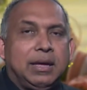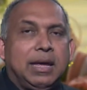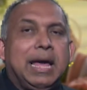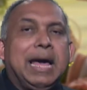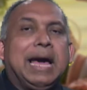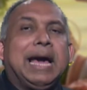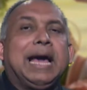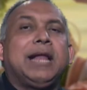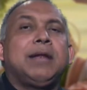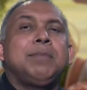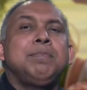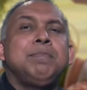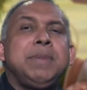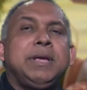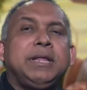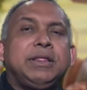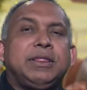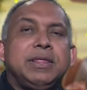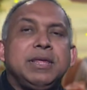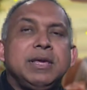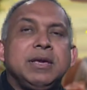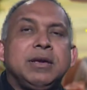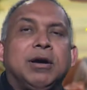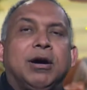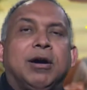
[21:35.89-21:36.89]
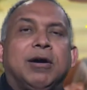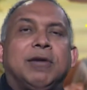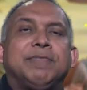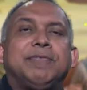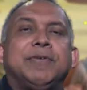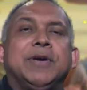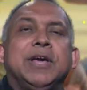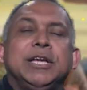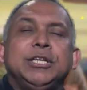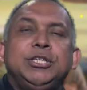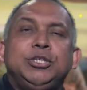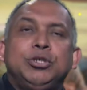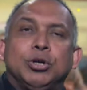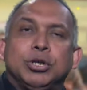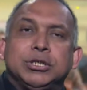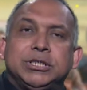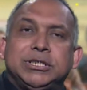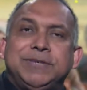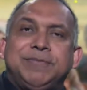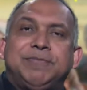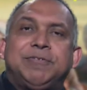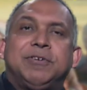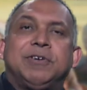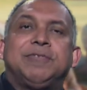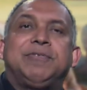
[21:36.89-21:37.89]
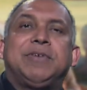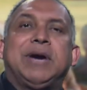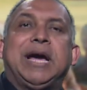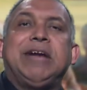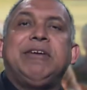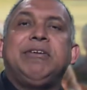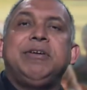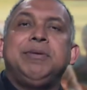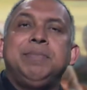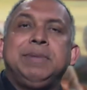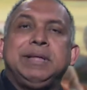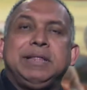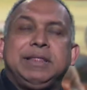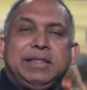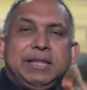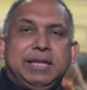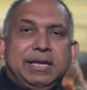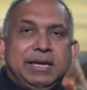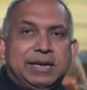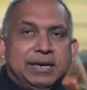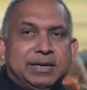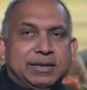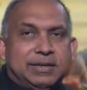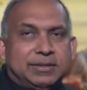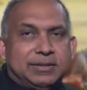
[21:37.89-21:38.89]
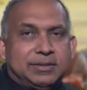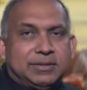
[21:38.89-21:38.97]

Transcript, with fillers: Help me think of Joseph of Arimathea,